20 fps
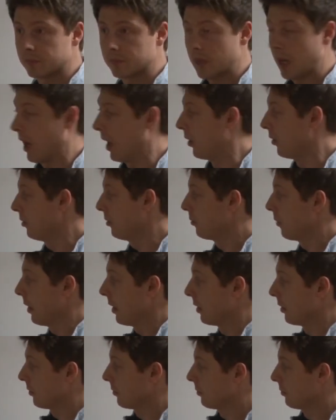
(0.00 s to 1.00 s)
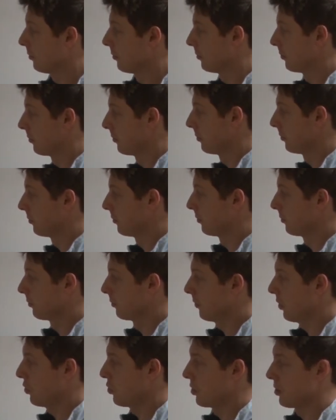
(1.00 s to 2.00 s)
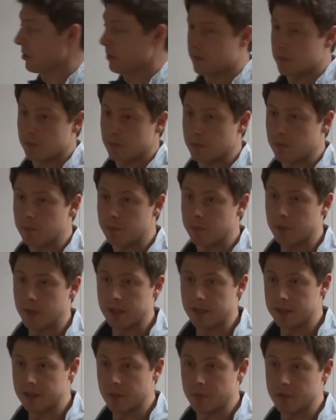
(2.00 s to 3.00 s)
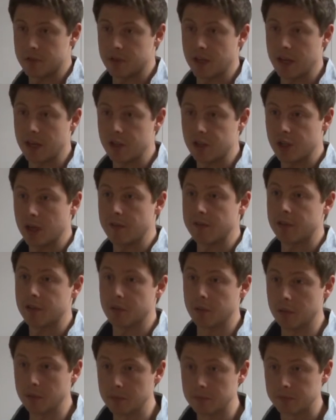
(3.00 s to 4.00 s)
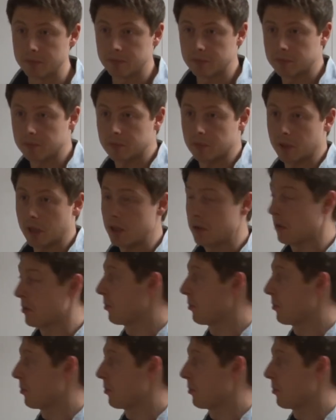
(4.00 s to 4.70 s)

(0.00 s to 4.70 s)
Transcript: How? Well, you just play the same strategy every 2. Okay, so